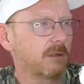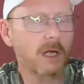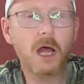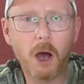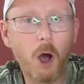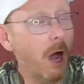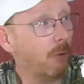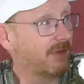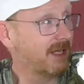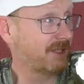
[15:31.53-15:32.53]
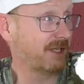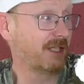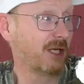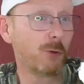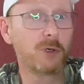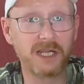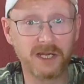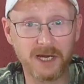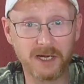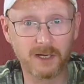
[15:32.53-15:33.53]
how this is looking
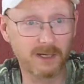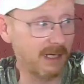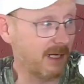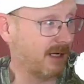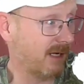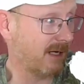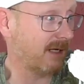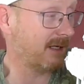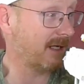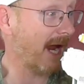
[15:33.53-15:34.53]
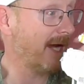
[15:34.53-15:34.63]
in the